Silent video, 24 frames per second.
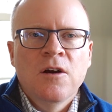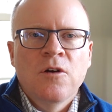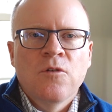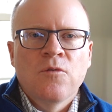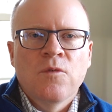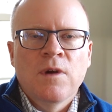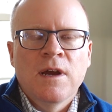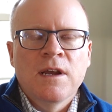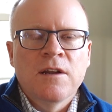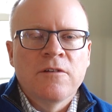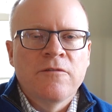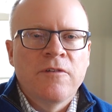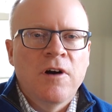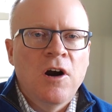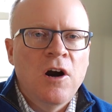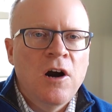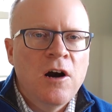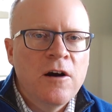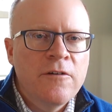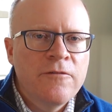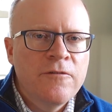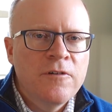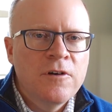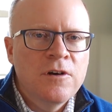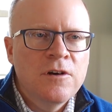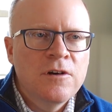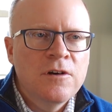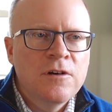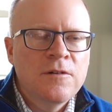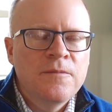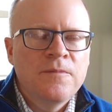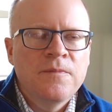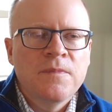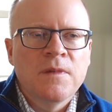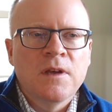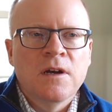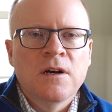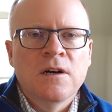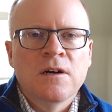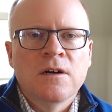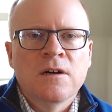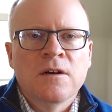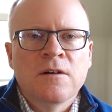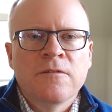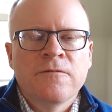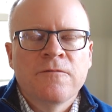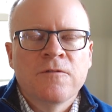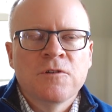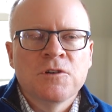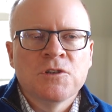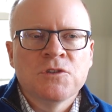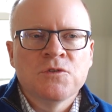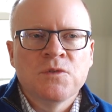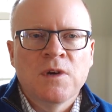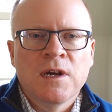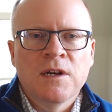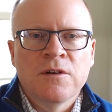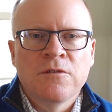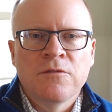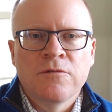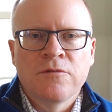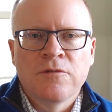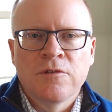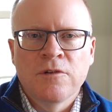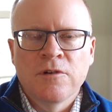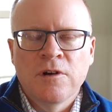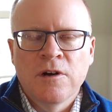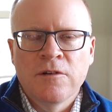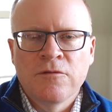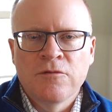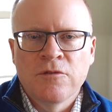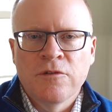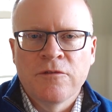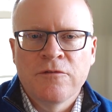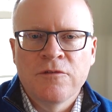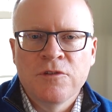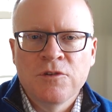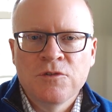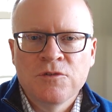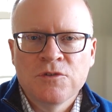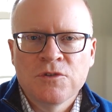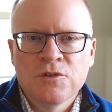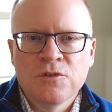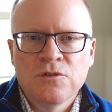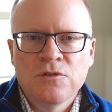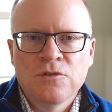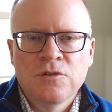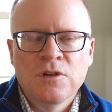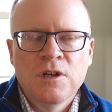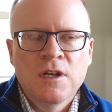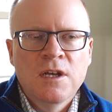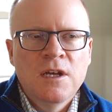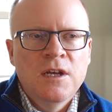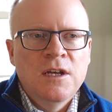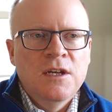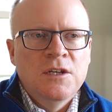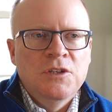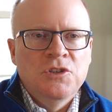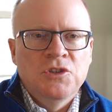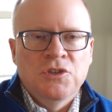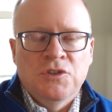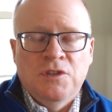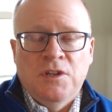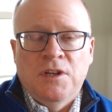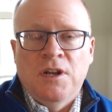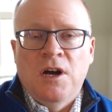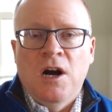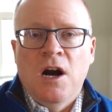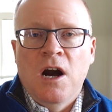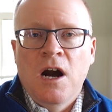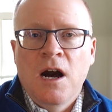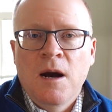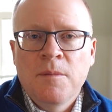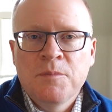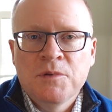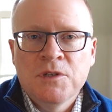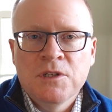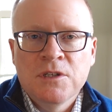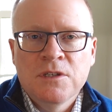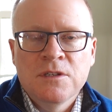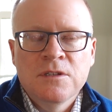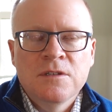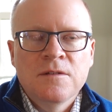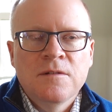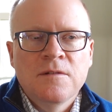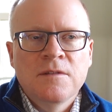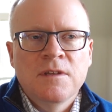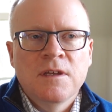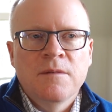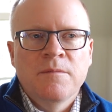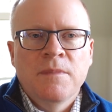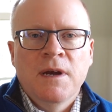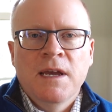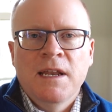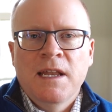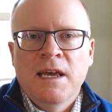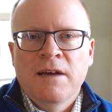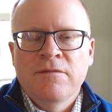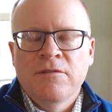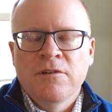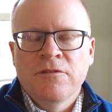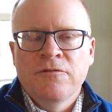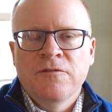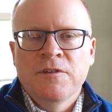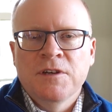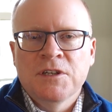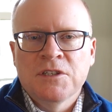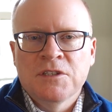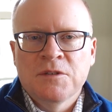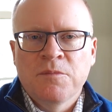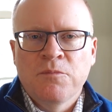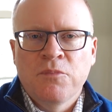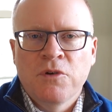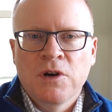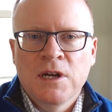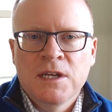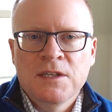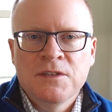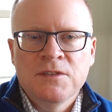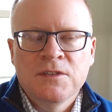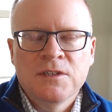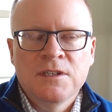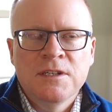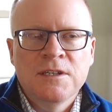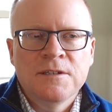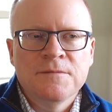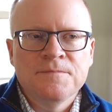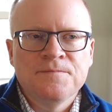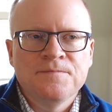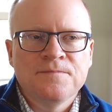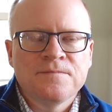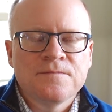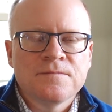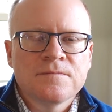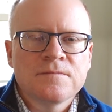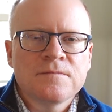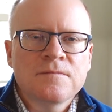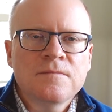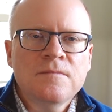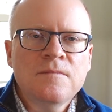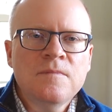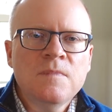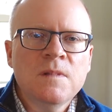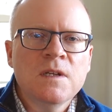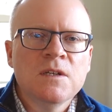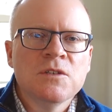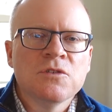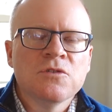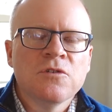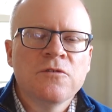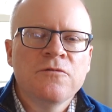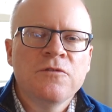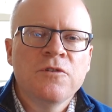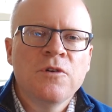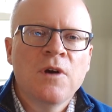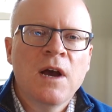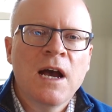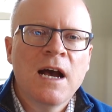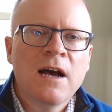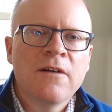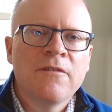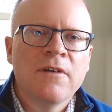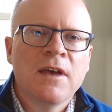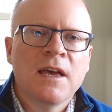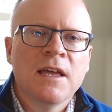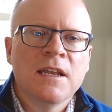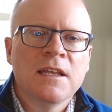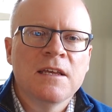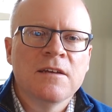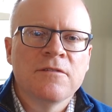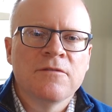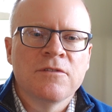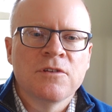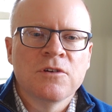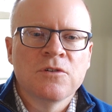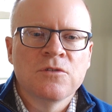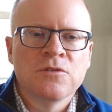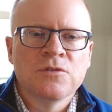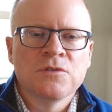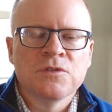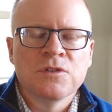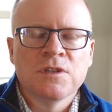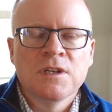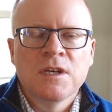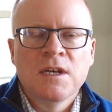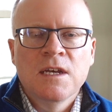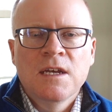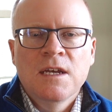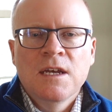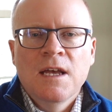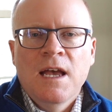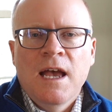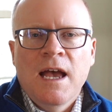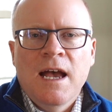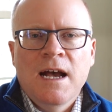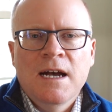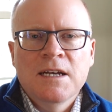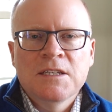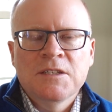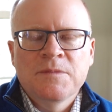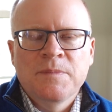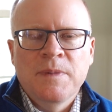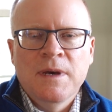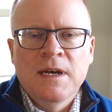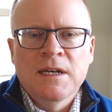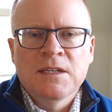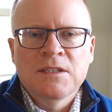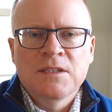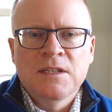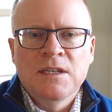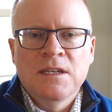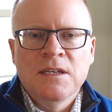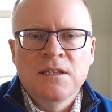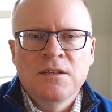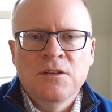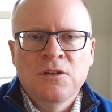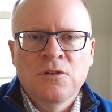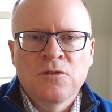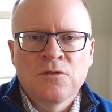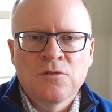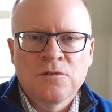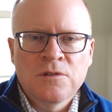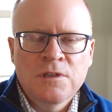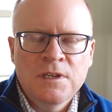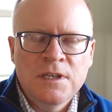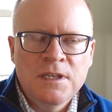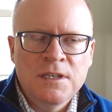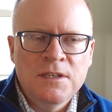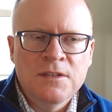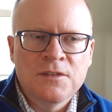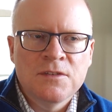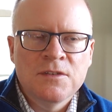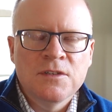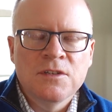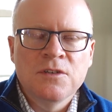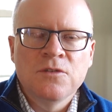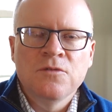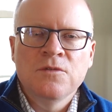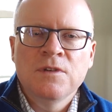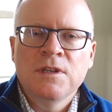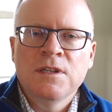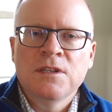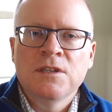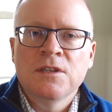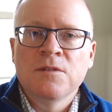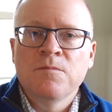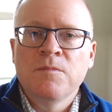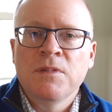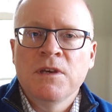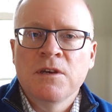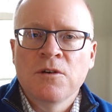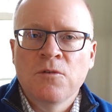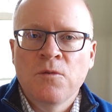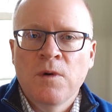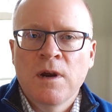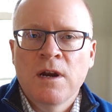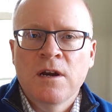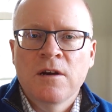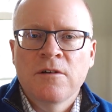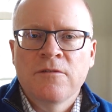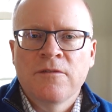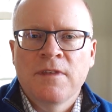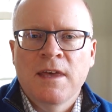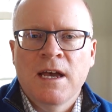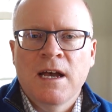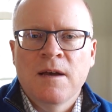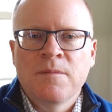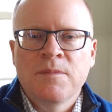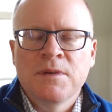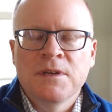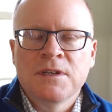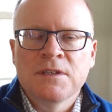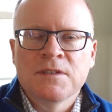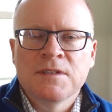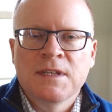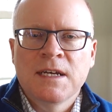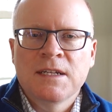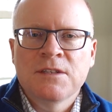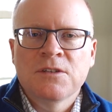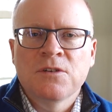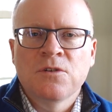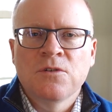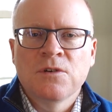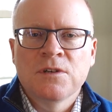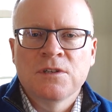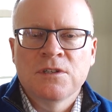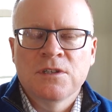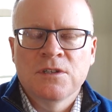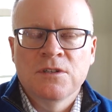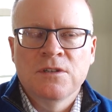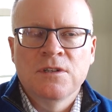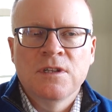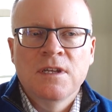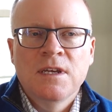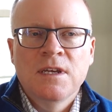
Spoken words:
right of offer, first right of refusal, just an option that might have a fixed price in it. So if you have any of those aspects in your lease, you need to be aware of that because that's going to